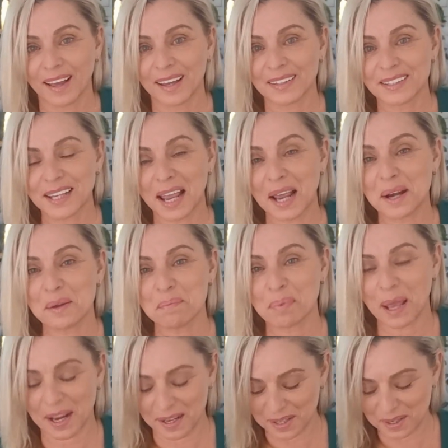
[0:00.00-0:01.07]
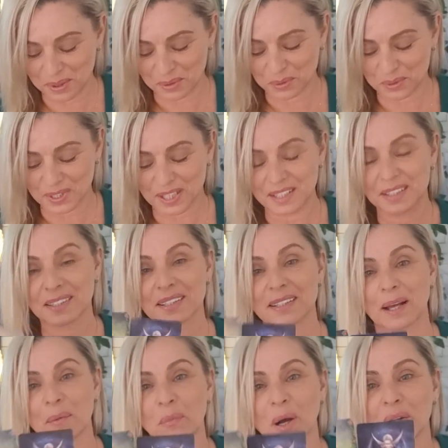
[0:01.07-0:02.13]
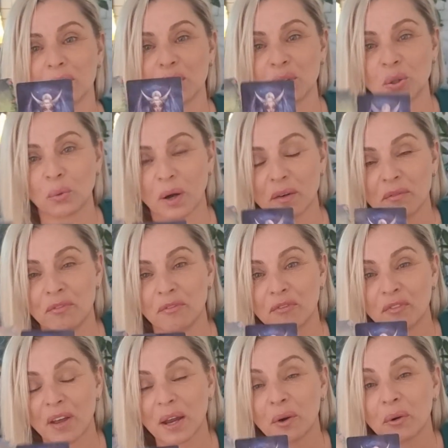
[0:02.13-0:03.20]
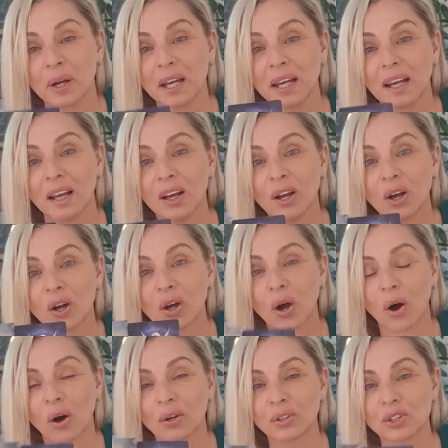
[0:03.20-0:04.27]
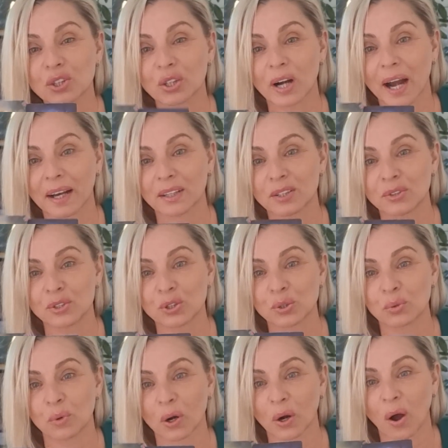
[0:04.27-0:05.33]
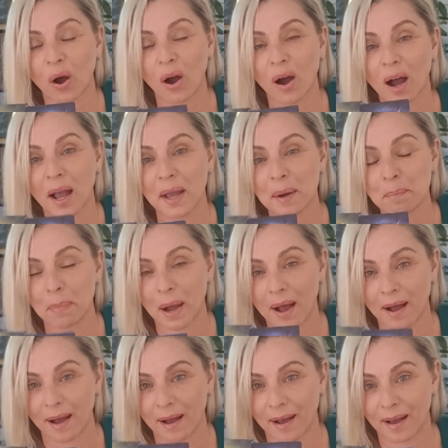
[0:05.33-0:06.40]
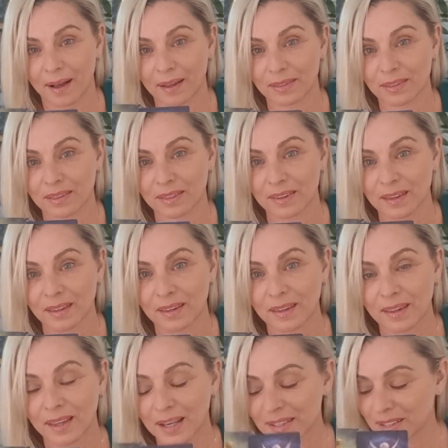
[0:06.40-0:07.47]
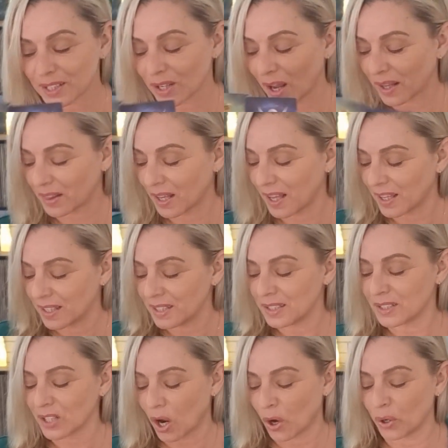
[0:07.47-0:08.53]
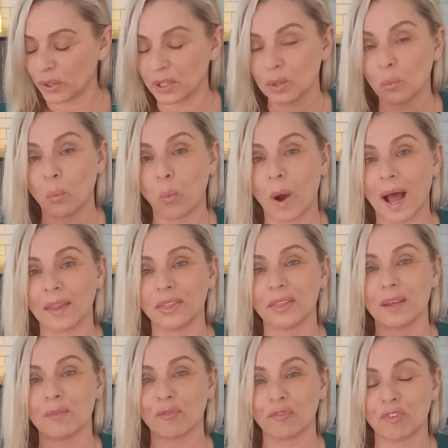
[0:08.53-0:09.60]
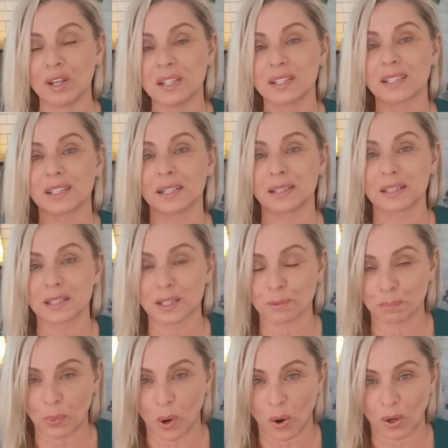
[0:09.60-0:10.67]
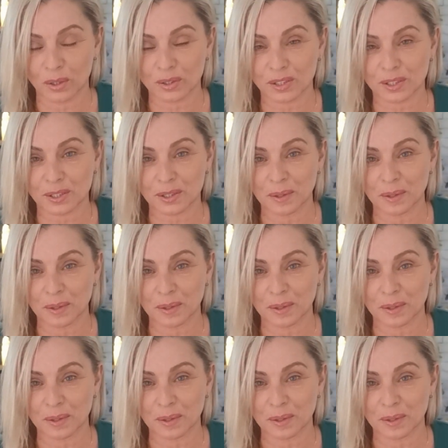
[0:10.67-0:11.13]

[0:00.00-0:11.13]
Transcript: A Ten of Pentacles is someone that you are very contracted to on a higher path. It's like there is only one that fits the spot.